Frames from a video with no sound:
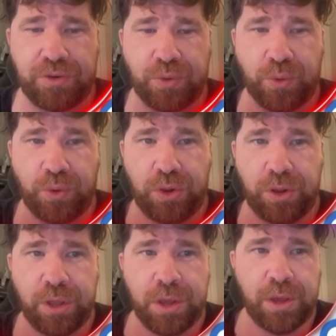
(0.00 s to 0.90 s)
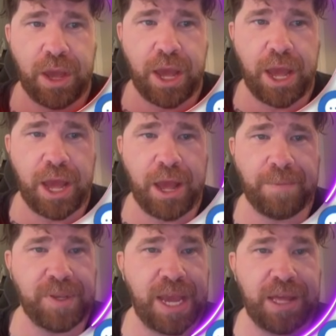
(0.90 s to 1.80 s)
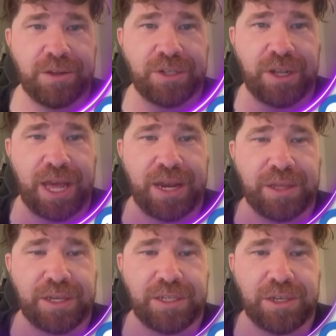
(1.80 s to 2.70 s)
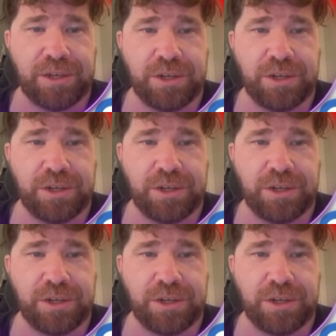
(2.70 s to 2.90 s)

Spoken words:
cool. Yeah, there's a lot of things that you can